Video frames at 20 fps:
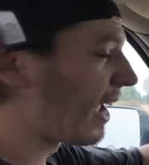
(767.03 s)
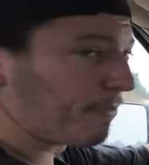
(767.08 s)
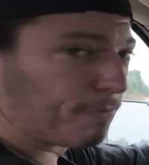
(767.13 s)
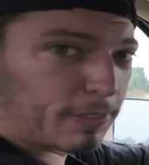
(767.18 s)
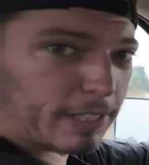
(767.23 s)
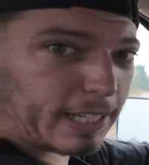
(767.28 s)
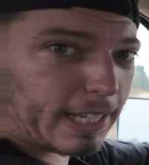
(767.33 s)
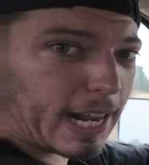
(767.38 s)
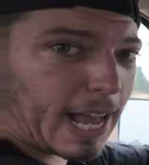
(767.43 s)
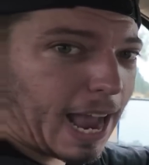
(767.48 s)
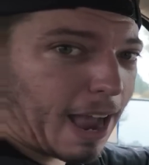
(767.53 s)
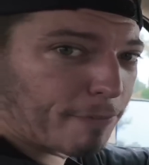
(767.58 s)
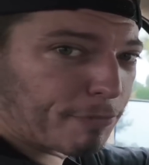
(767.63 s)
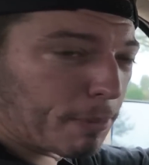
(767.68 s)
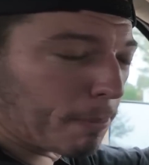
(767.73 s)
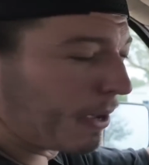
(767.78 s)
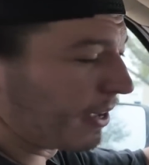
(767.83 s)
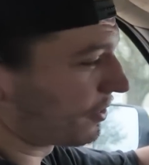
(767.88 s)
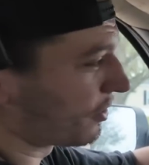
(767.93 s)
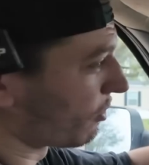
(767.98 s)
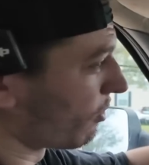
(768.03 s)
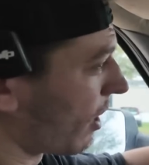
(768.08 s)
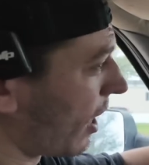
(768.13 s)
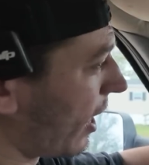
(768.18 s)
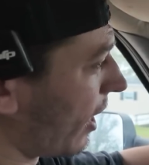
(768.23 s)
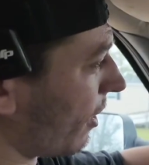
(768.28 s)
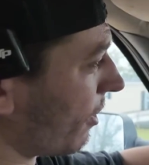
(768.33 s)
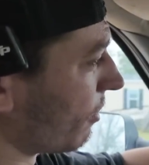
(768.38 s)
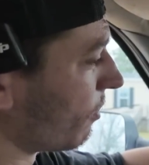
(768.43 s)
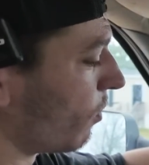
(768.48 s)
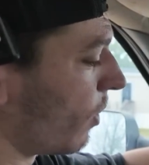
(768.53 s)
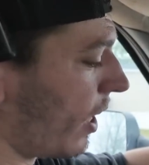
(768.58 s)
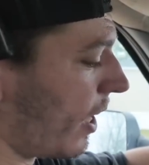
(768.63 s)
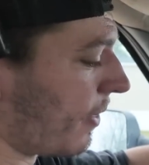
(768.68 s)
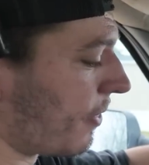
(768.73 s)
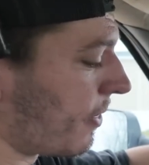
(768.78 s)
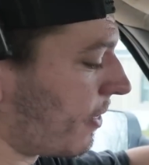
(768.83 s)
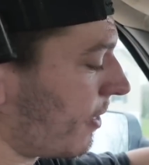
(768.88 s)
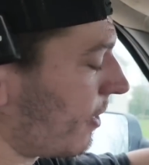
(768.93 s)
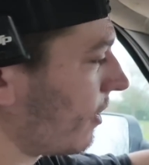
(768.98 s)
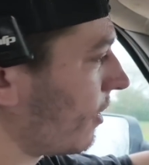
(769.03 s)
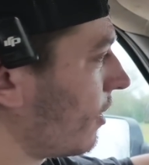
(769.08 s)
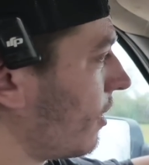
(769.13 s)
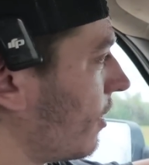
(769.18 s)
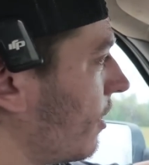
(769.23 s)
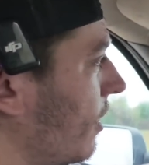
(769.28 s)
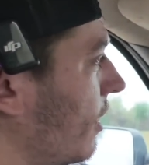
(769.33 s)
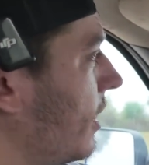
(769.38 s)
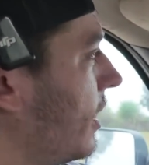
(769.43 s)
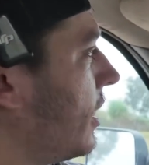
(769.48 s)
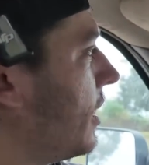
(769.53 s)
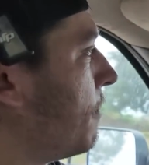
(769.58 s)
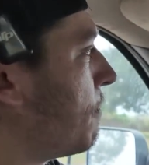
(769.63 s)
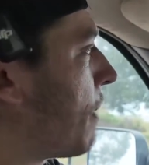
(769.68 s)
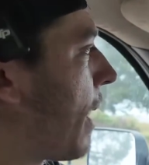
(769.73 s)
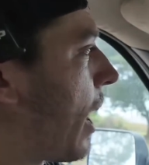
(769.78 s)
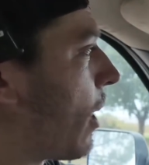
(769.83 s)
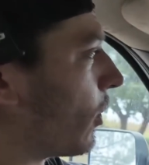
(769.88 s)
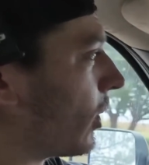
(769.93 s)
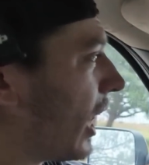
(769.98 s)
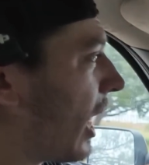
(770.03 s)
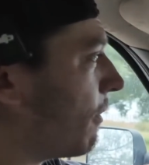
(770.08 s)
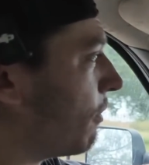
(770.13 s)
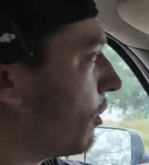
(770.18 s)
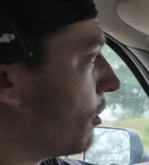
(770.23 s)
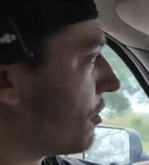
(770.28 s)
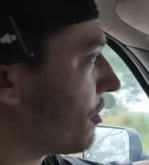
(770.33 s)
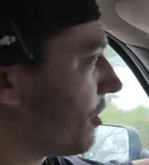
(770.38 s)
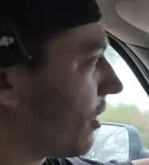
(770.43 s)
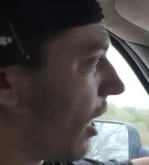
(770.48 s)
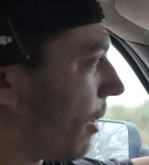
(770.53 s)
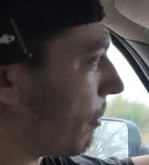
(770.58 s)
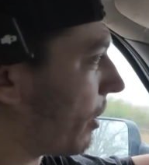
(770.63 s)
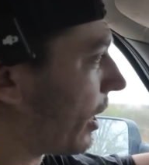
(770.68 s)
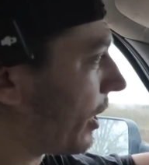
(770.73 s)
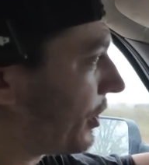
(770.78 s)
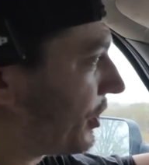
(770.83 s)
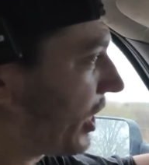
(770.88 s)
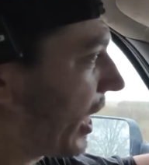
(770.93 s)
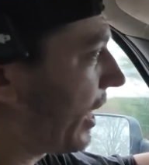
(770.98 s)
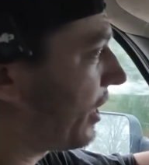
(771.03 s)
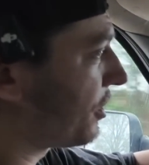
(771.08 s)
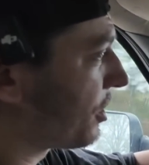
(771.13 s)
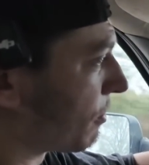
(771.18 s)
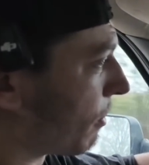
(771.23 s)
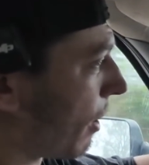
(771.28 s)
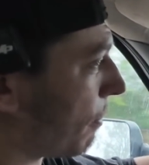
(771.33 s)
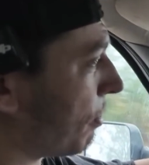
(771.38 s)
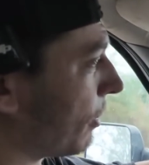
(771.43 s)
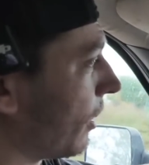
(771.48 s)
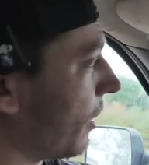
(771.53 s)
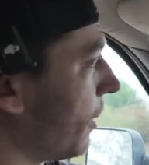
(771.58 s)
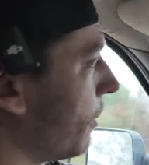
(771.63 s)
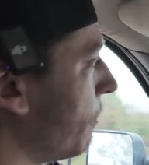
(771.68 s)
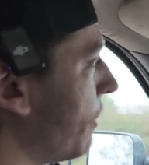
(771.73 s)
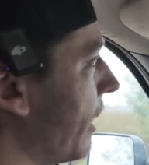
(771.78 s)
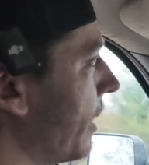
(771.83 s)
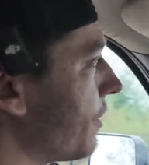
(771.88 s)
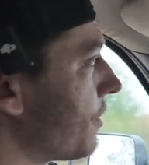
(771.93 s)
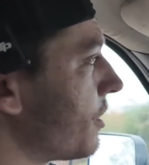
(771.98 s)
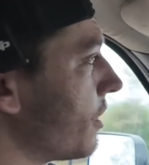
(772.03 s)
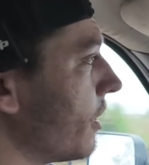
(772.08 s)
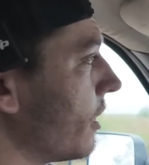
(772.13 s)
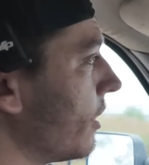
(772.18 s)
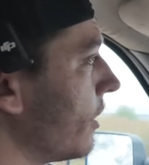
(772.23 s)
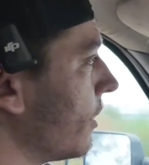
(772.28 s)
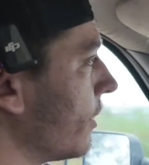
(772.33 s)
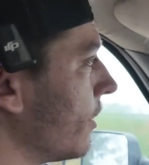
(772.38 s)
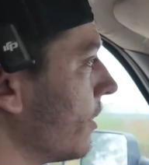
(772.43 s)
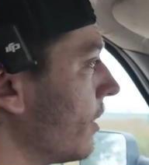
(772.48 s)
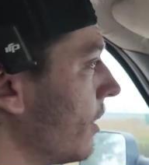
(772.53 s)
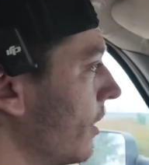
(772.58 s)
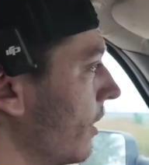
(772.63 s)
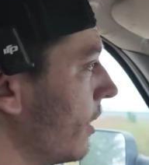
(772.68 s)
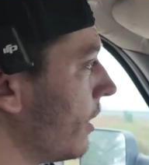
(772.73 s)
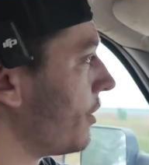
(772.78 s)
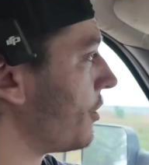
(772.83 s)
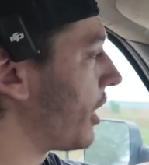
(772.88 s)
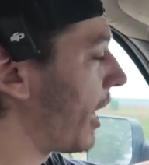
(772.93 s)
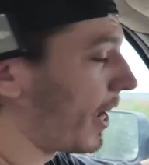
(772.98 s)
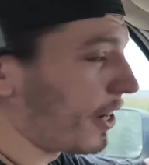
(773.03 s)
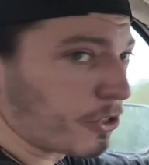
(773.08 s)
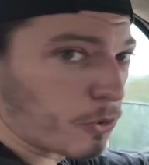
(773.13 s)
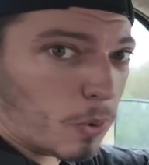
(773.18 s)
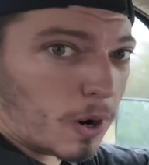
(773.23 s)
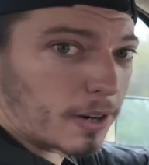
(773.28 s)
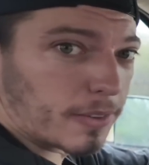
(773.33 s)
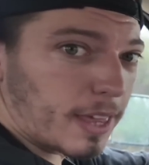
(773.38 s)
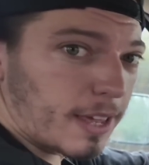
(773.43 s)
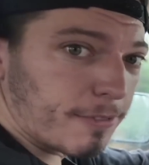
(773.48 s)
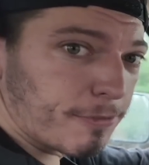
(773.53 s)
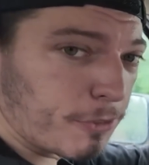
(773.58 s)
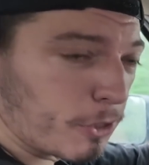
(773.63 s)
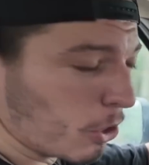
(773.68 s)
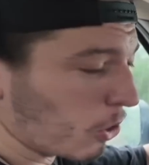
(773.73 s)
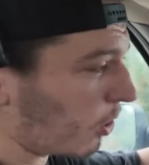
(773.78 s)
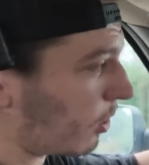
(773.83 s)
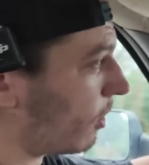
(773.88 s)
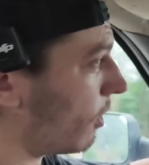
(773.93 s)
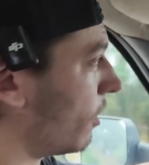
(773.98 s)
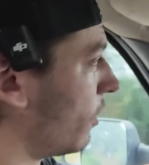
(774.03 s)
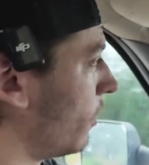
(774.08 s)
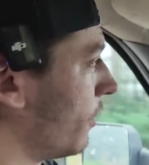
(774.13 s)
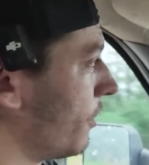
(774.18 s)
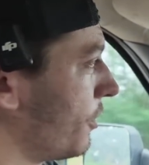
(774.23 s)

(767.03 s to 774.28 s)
definitely gonna have to mess around with the power levels. I'm gonna change them up a little bit to change where they fuel,